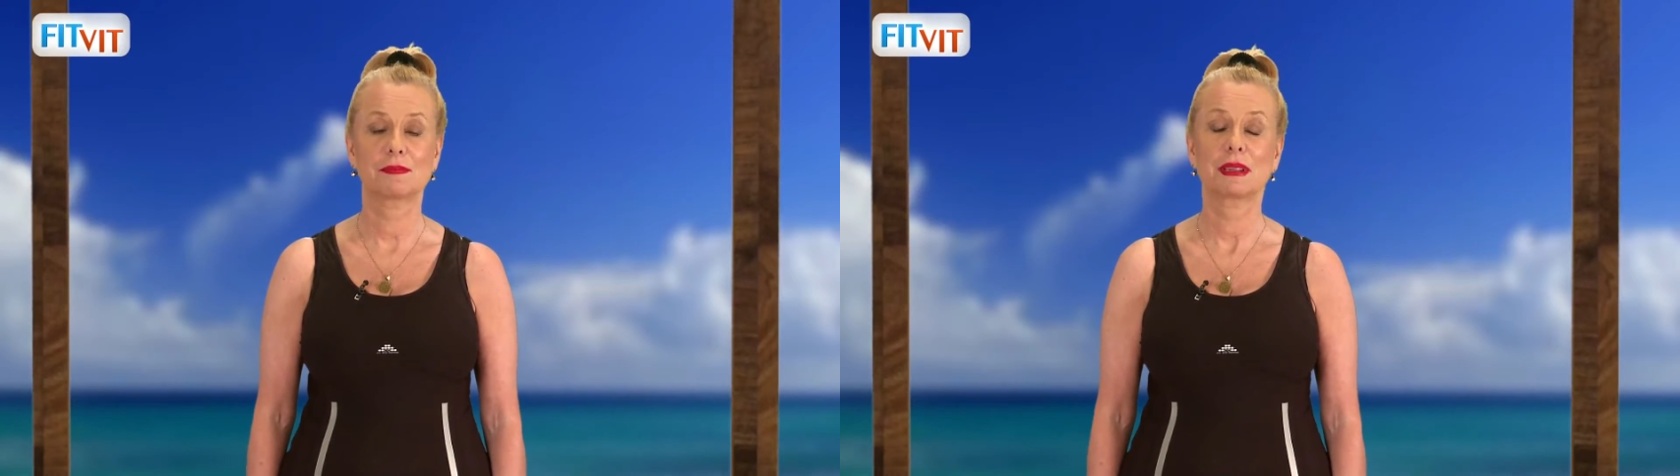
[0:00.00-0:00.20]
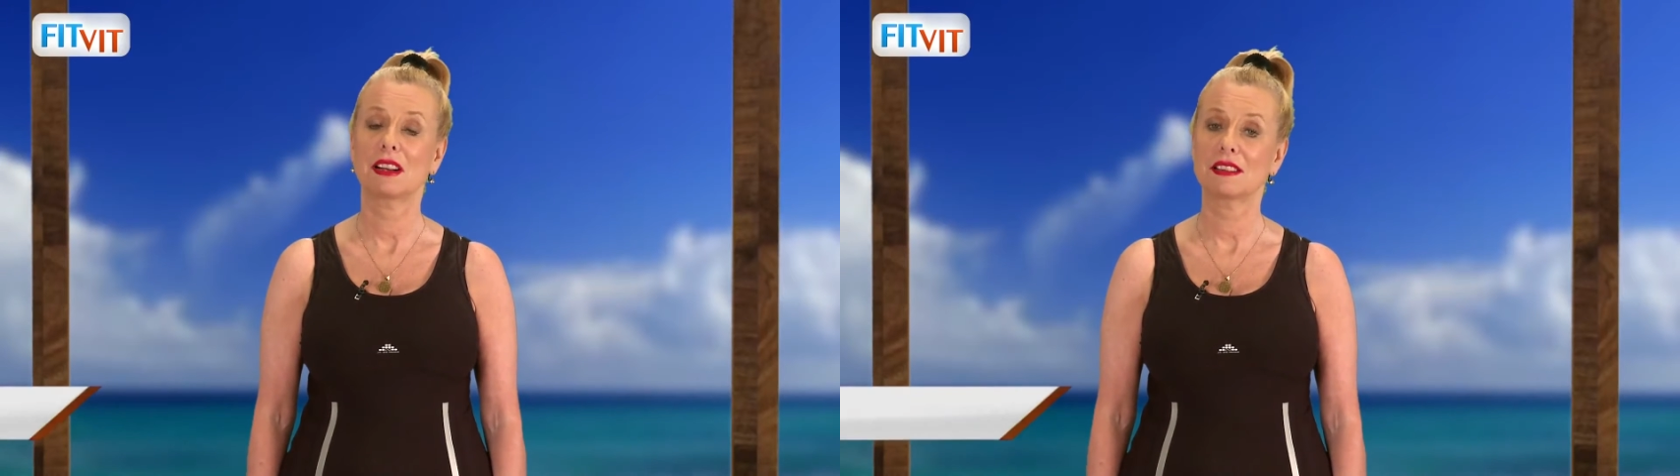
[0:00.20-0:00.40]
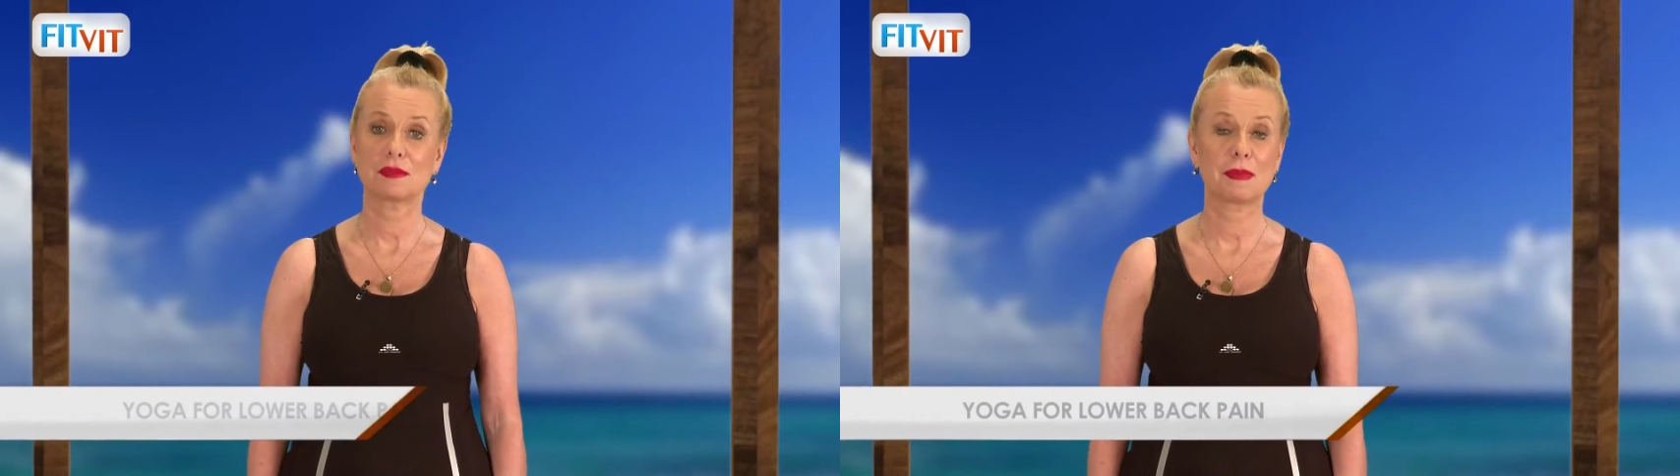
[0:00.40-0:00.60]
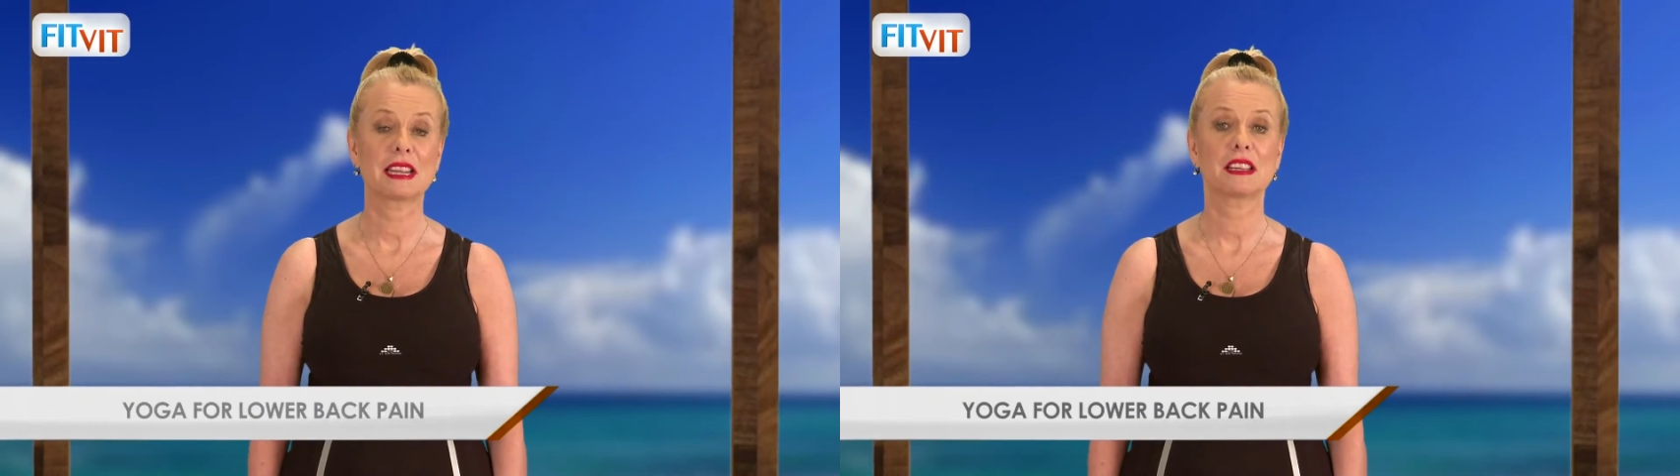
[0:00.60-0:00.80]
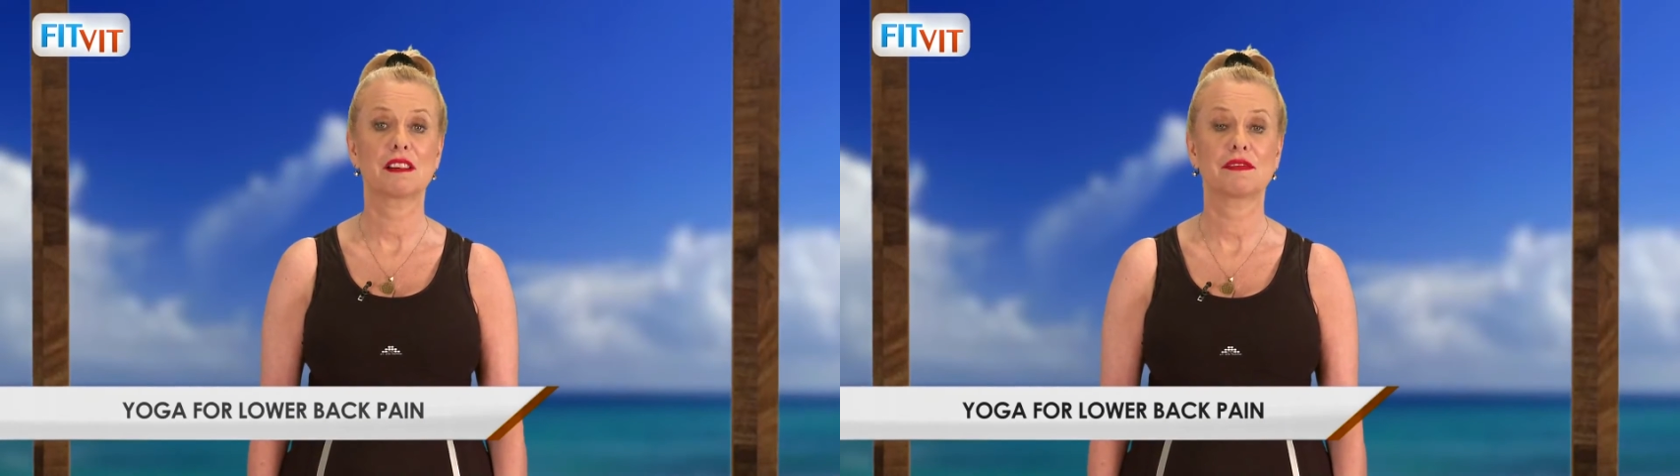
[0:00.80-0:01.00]
because
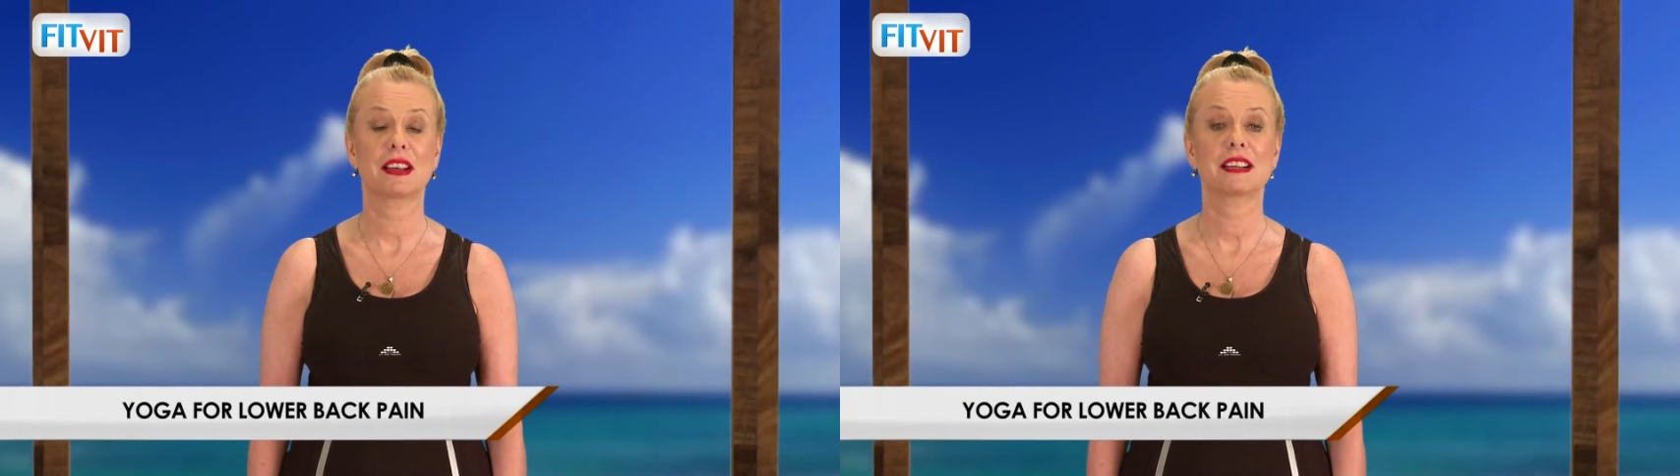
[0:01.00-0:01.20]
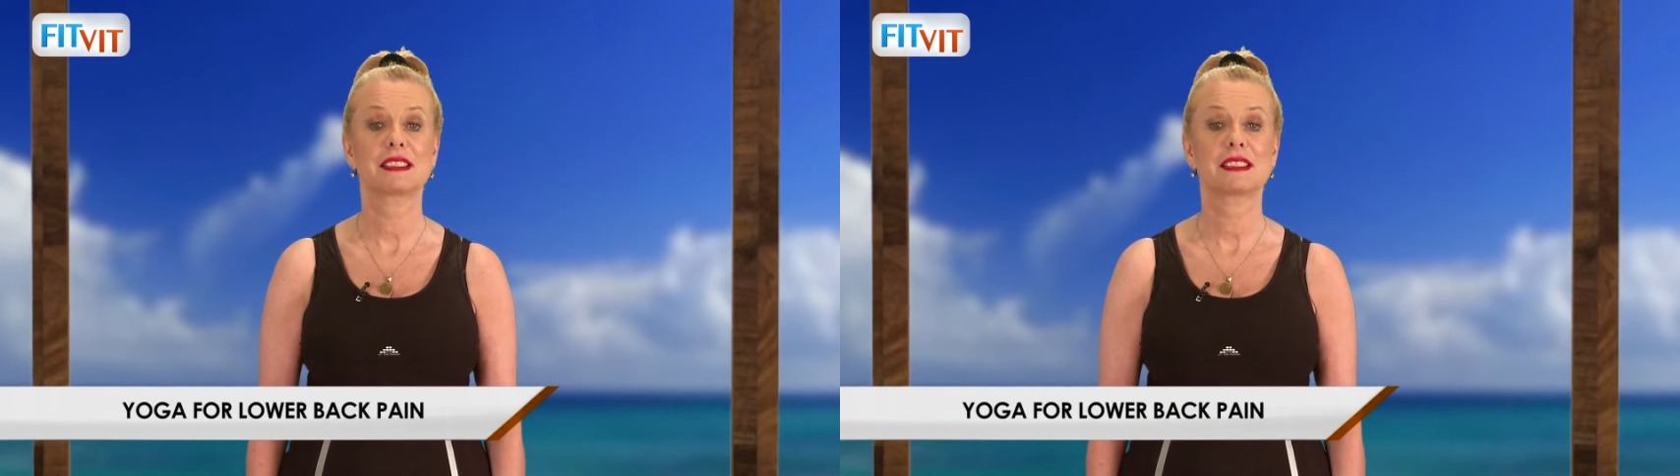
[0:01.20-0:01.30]
many of us